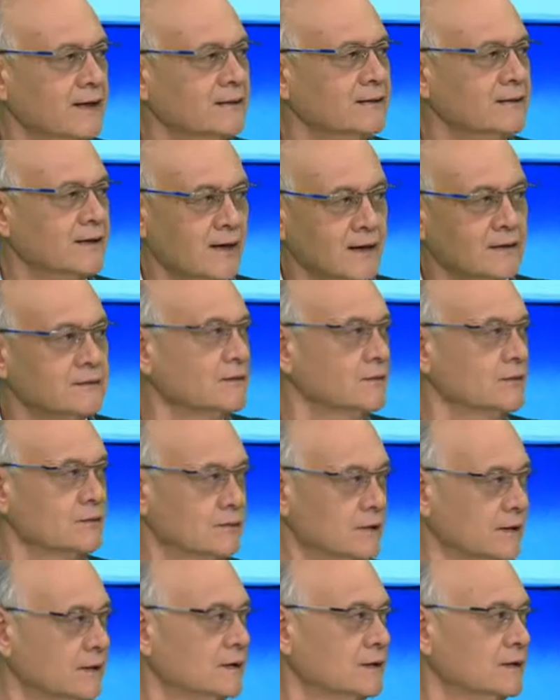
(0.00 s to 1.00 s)
that
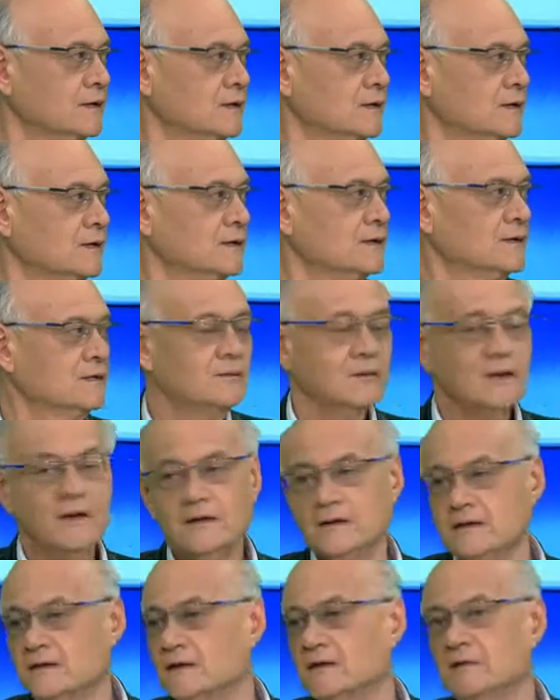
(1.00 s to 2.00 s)
category.
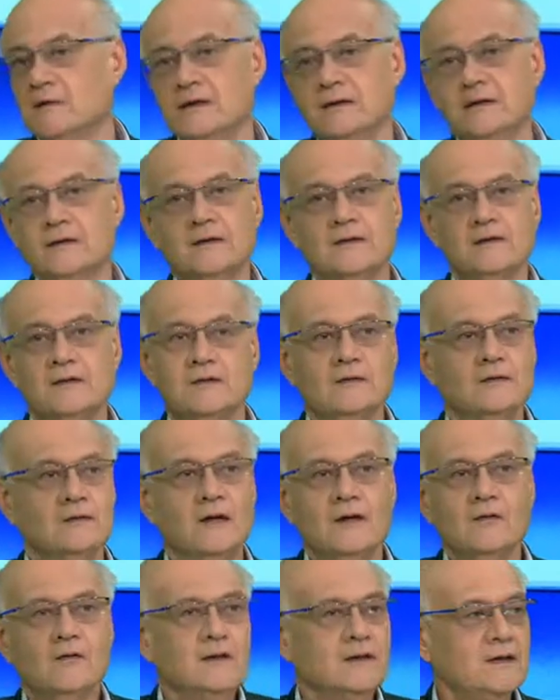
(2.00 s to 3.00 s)
Right? I mean,
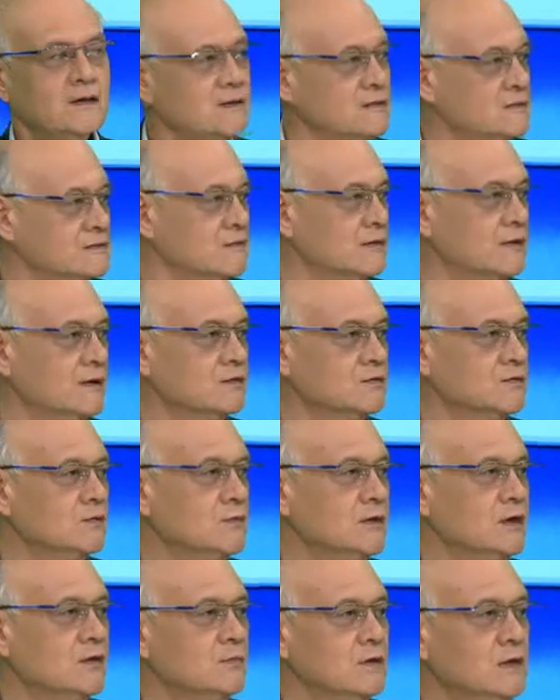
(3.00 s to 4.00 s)
nowadays you have to
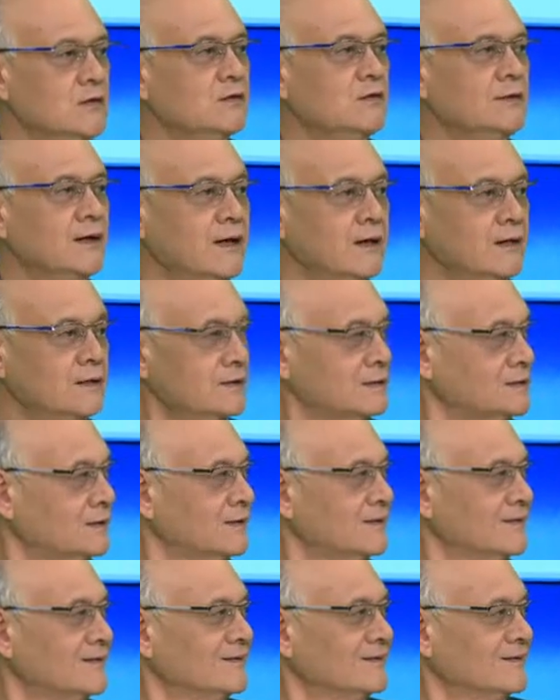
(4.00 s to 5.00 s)
be a millionaire
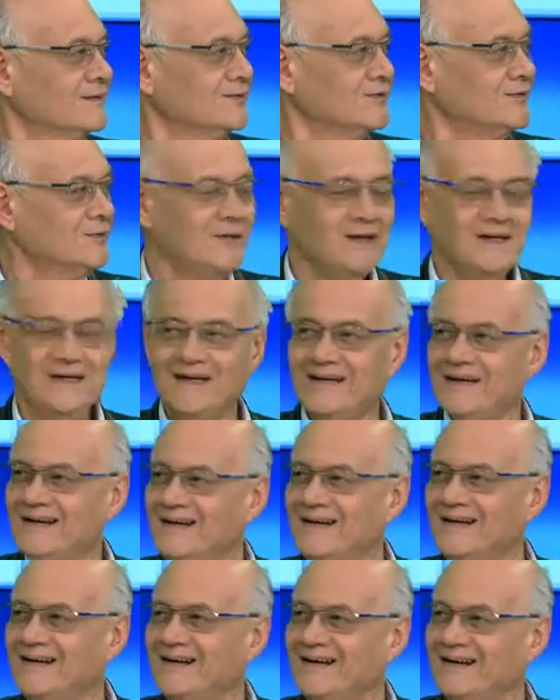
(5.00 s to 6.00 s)
to be
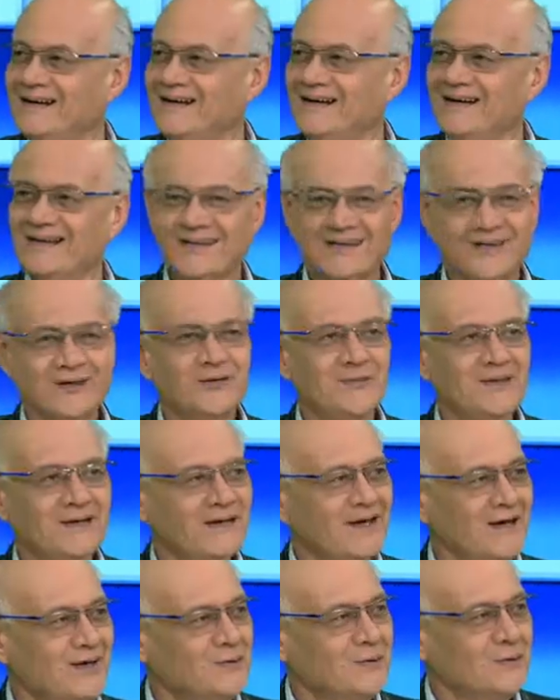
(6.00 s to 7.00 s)
to
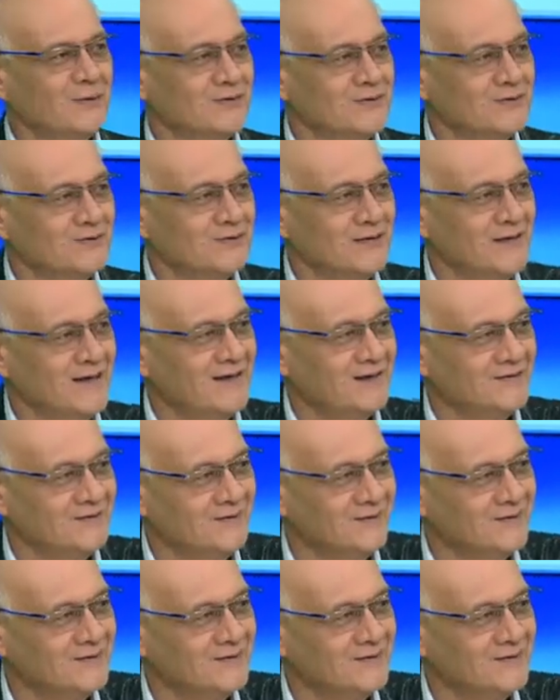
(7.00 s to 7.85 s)
be able to get